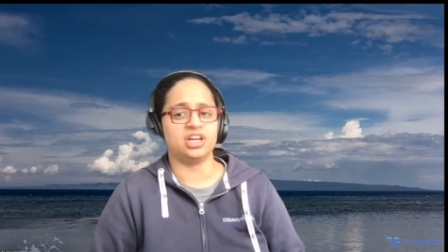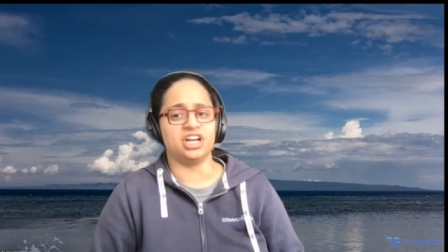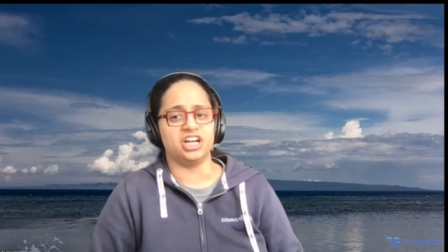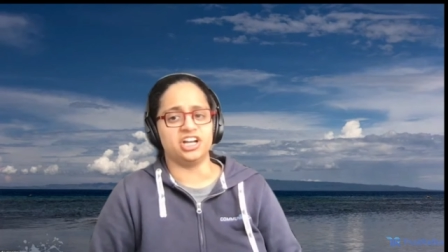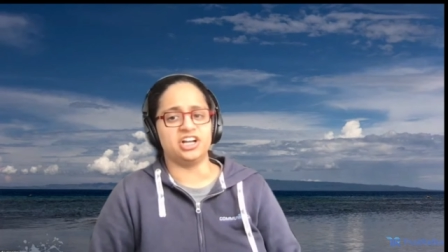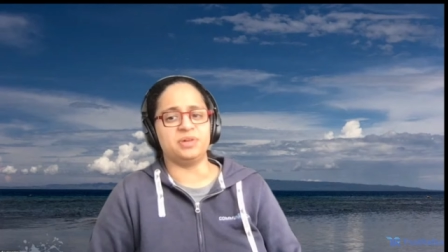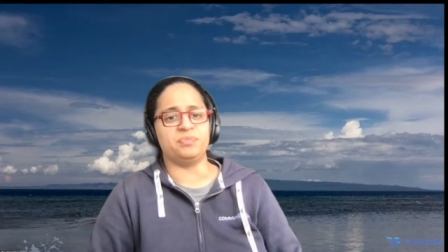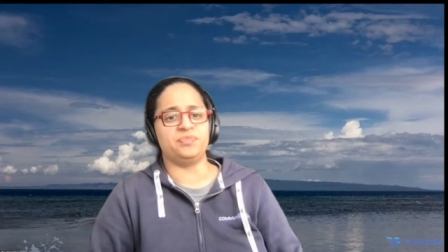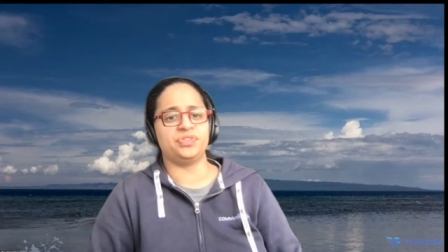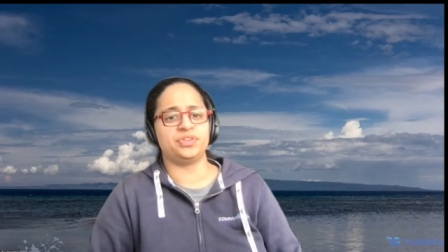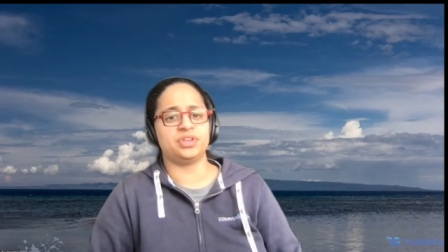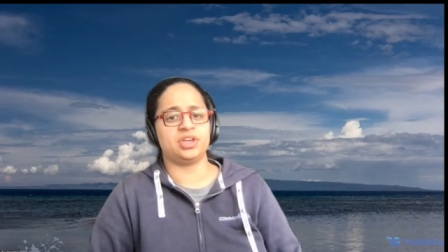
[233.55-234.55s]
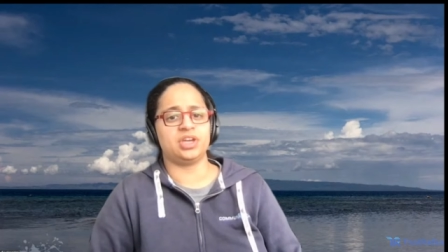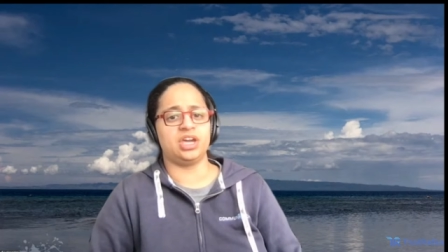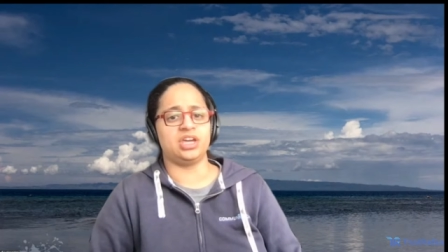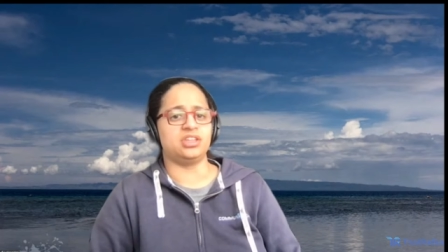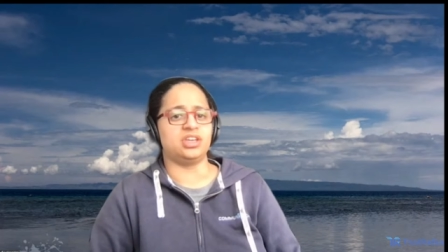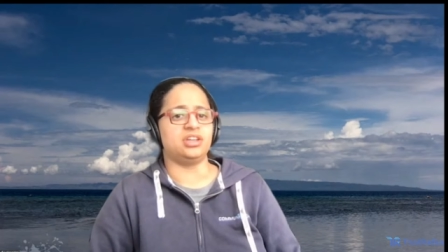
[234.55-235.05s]
Um,
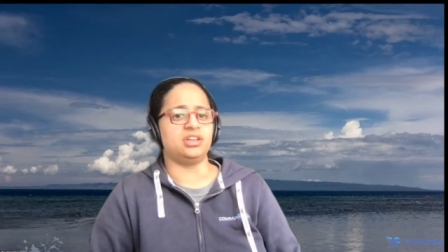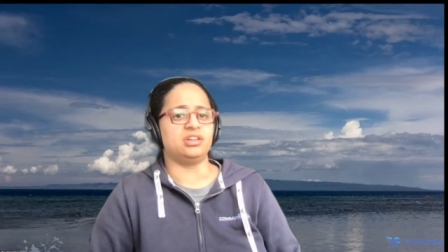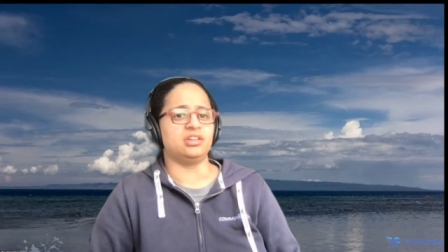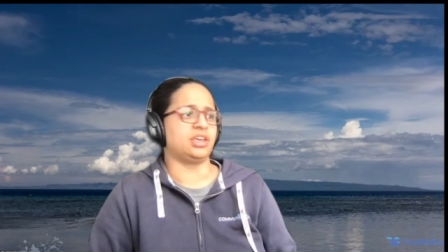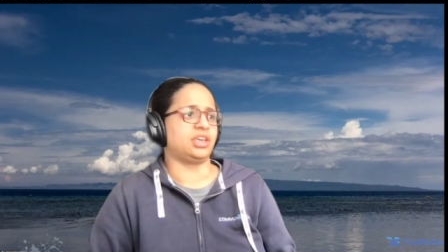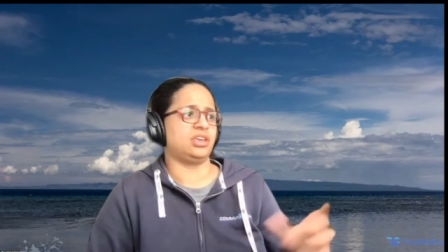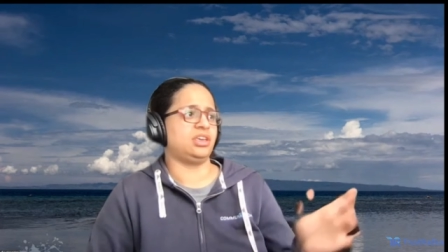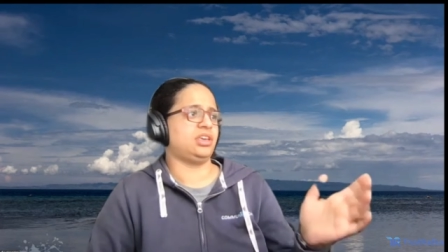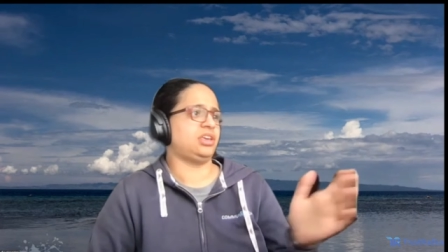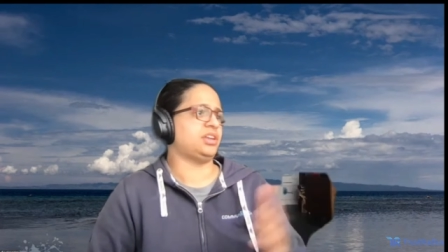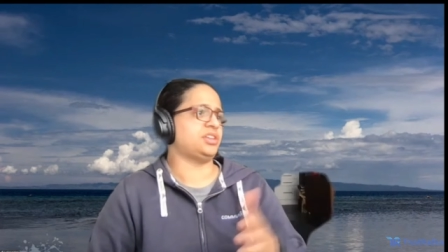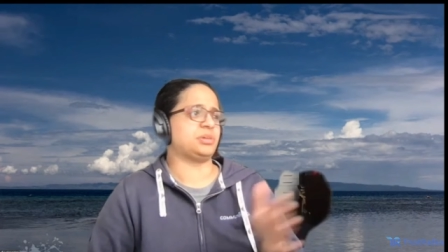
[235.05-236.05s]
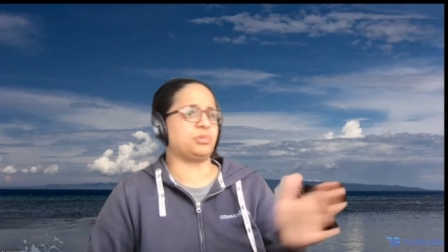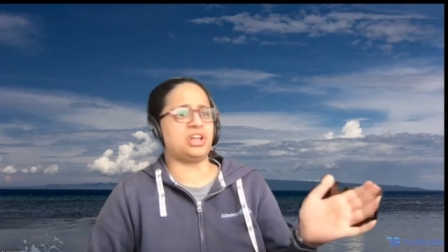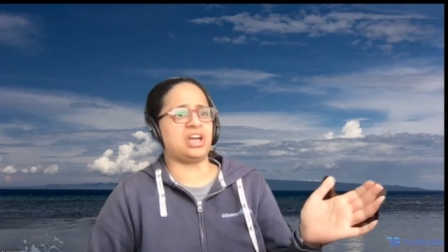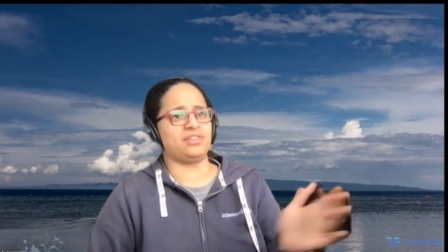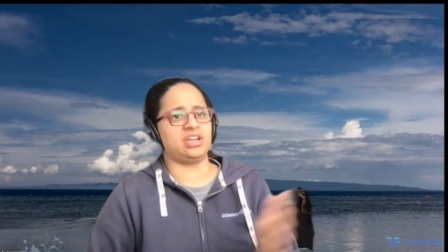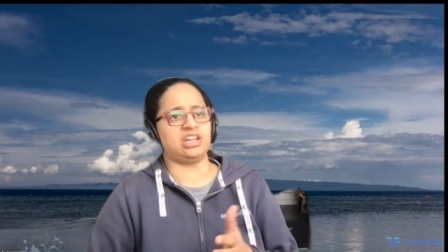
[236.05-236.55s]
and then like anytime you're
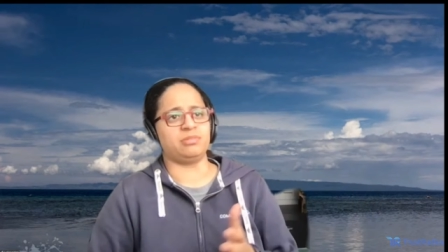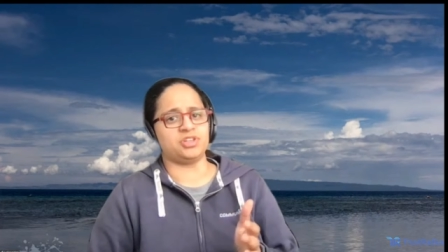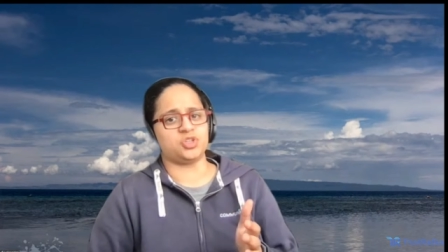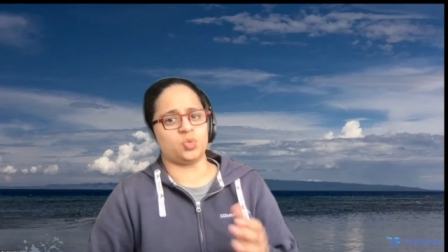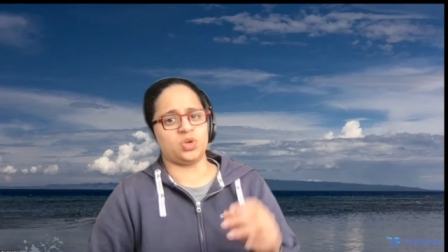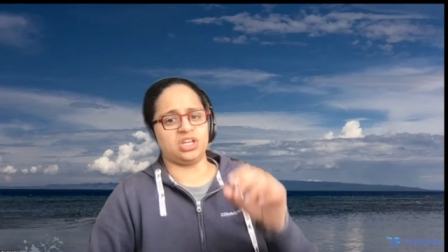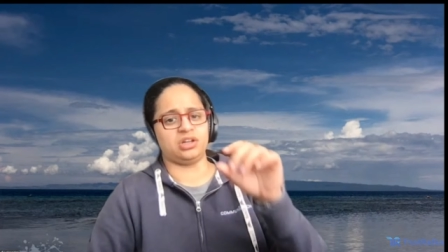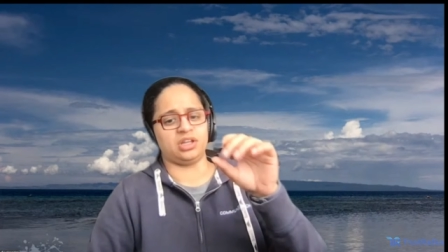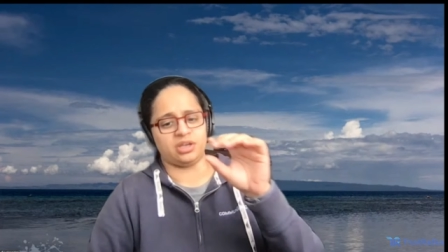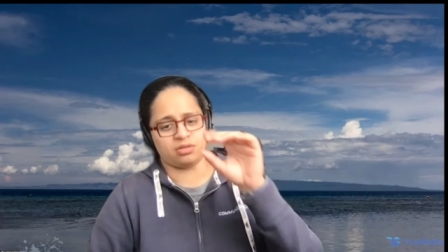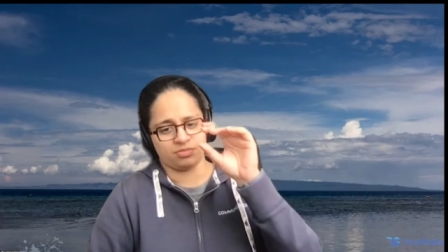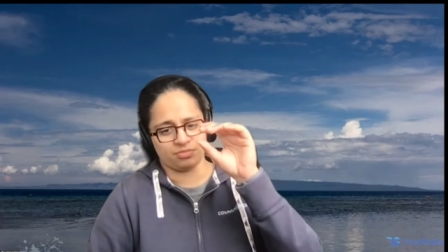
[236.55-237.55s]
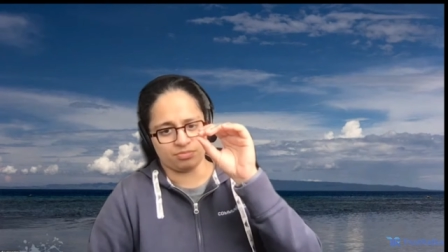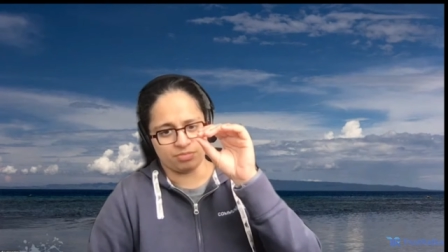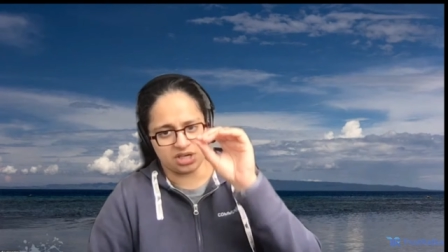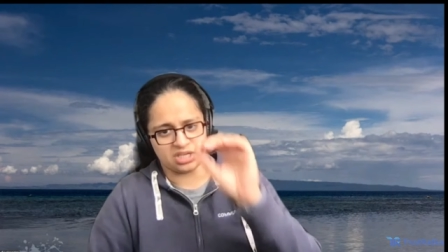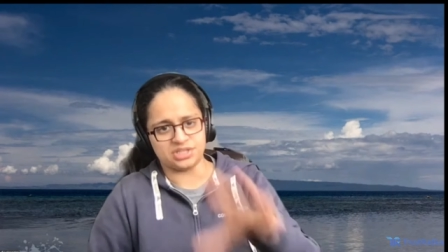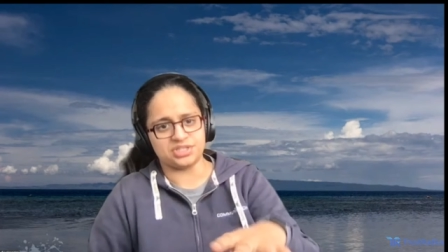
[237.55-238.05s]
navigating between like
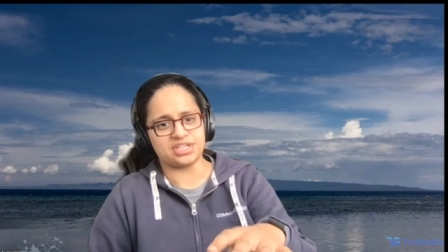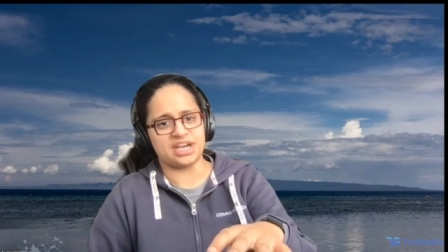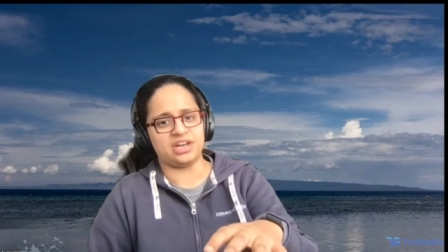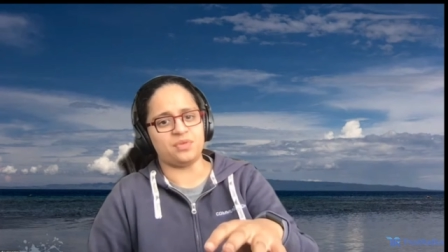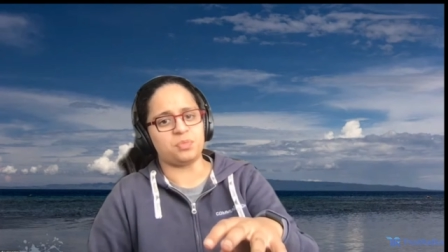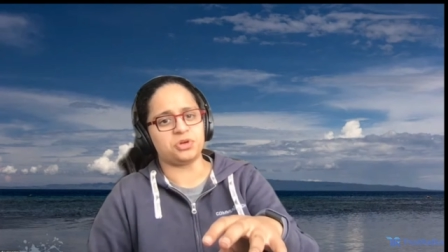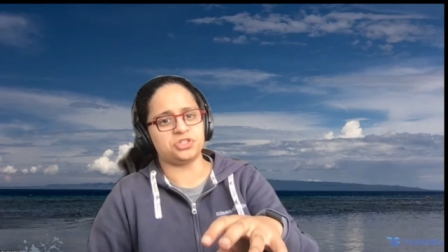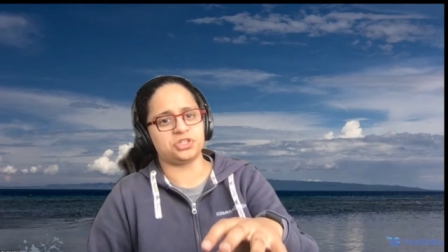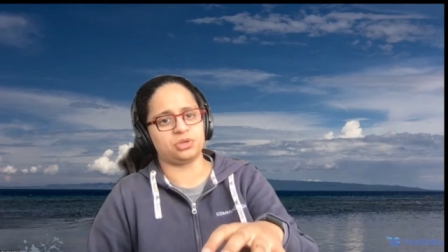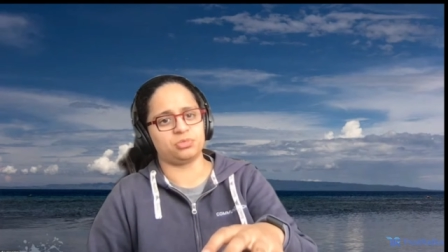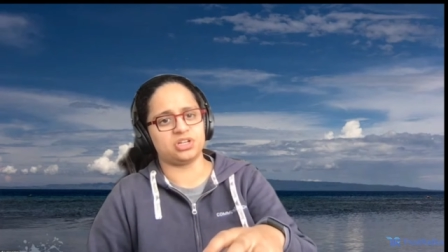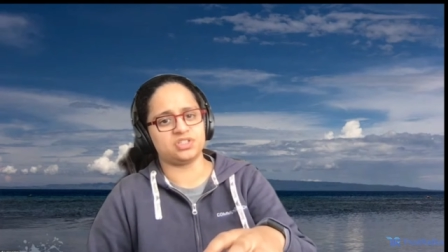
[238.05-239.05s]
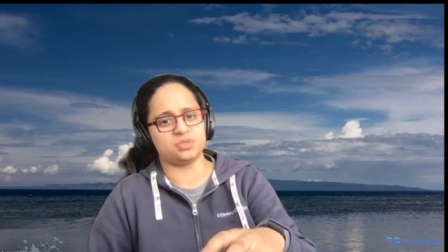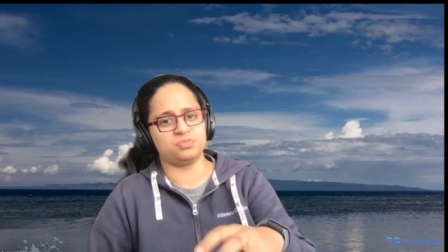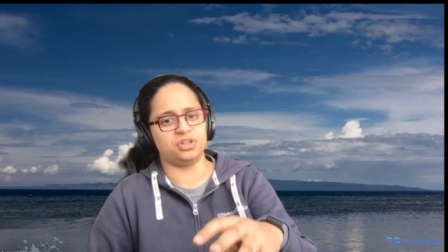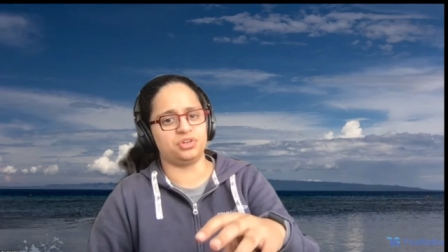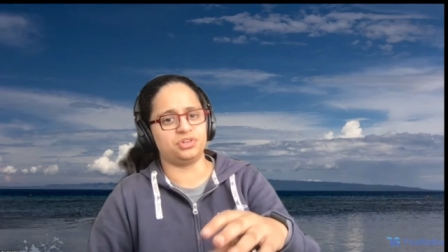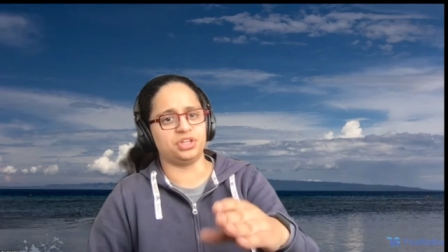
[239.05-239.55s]
being inside of a particular process
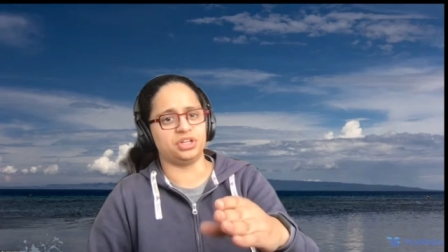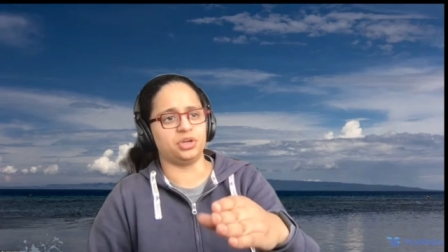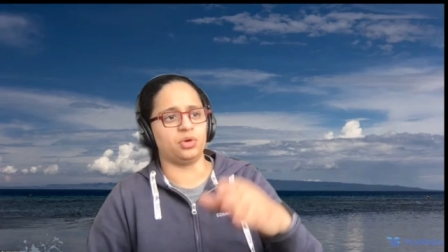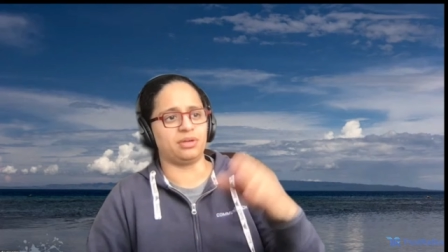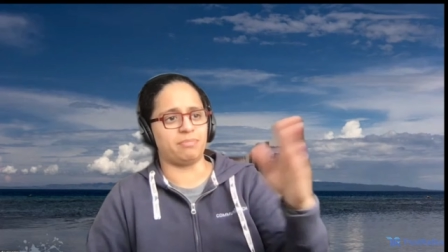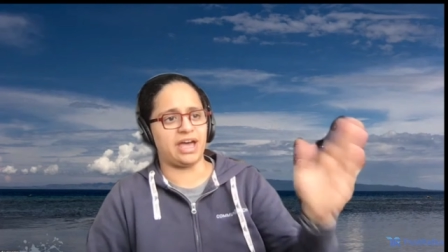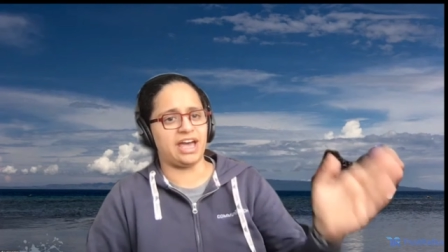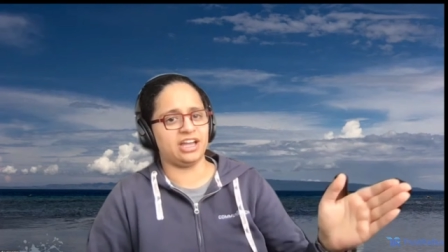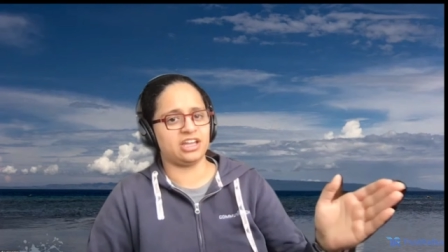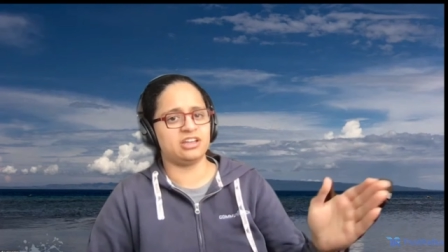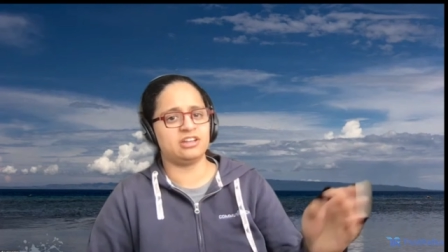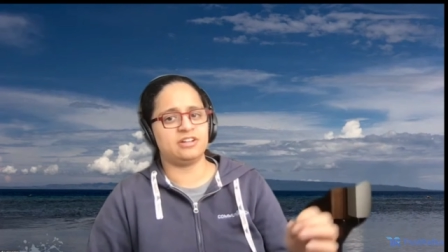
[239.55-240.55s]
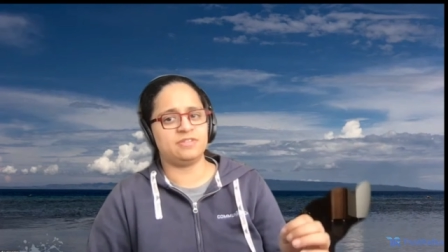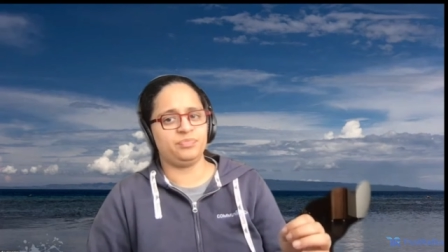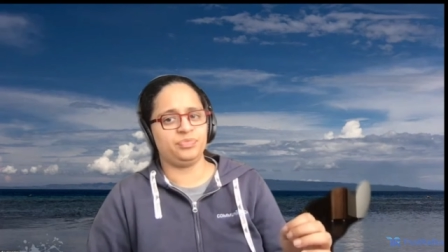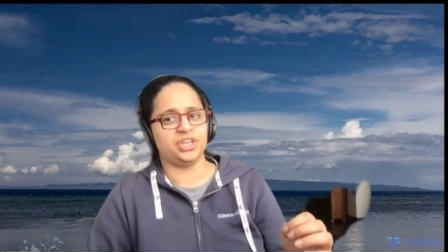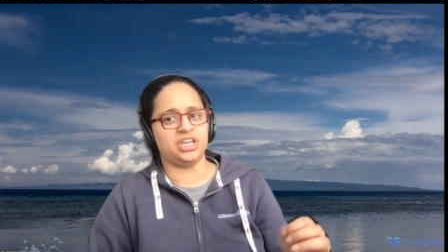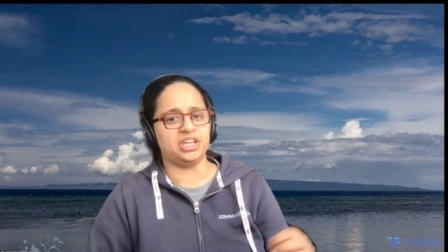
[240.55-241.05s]
builder and then going back,
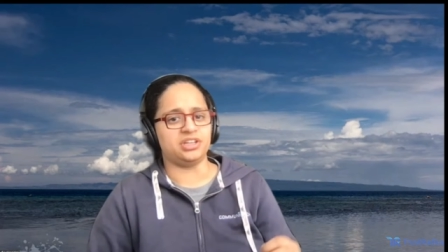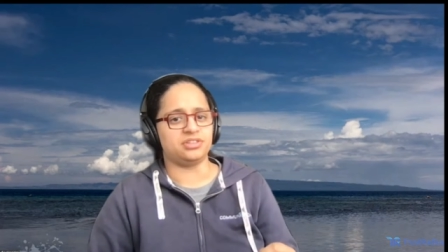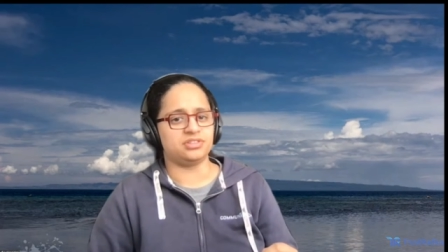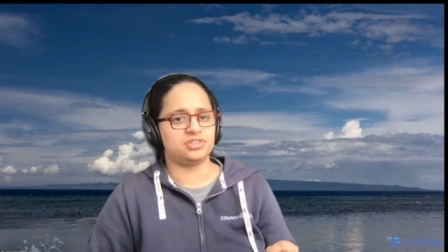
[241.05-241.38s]
it